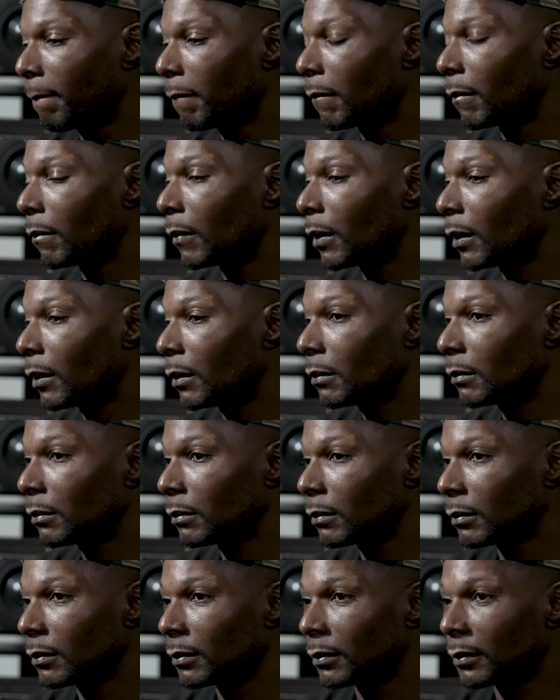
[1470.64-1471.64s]
don't
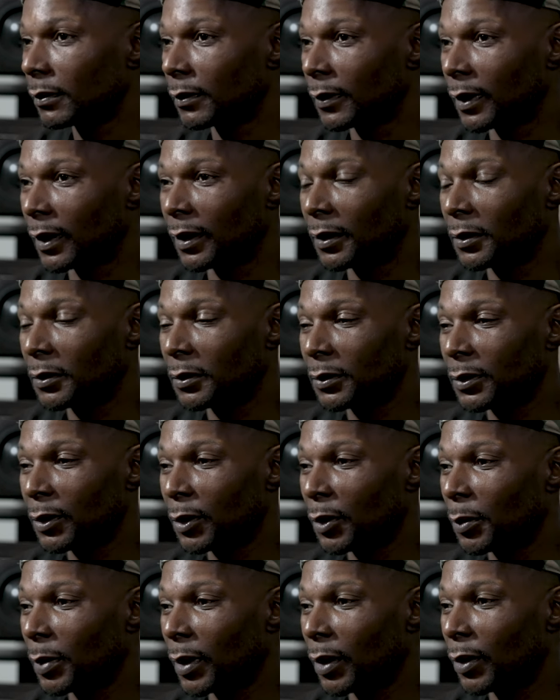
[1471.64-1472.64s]
know
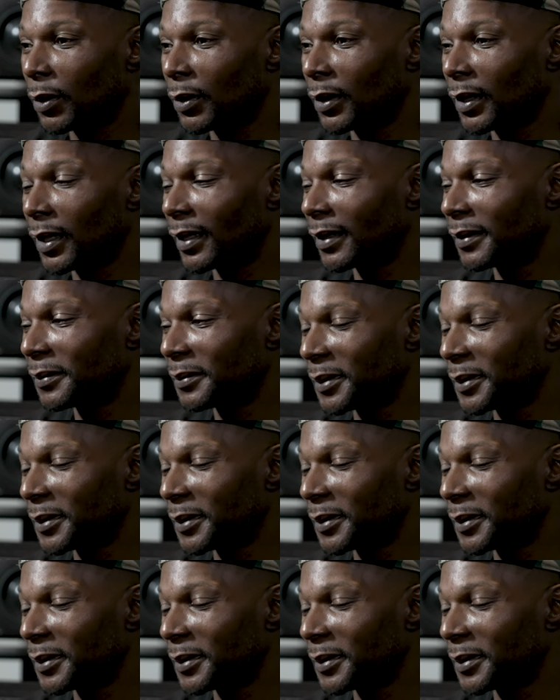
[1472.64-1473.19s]
about all